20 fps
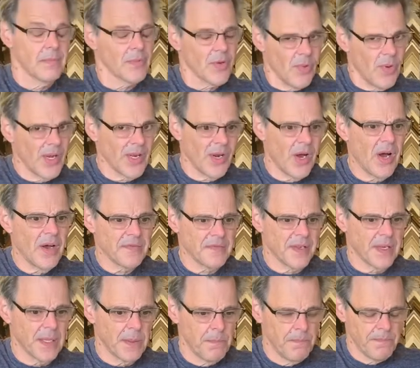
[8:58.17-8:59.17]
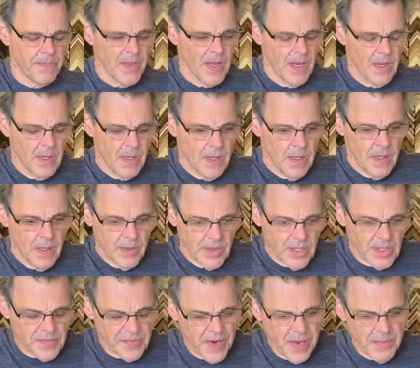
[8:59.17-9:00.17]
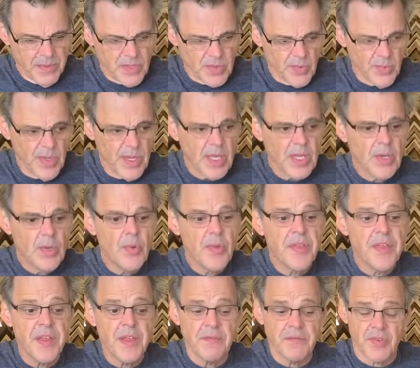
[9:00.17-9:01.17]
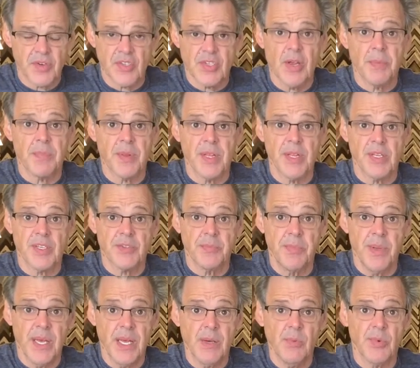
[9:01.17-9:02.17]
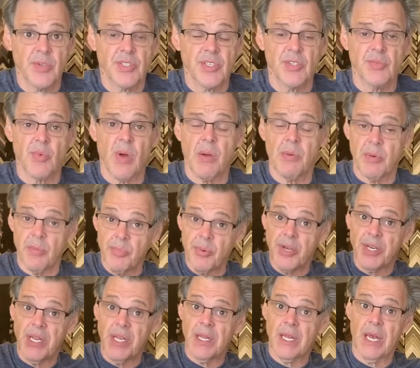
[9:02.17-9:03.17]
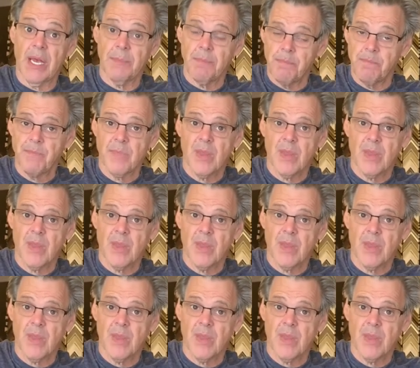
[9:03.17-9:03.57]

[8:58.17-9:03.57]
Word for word: quite often, this frame is really too thin for something this big, which is why we put in that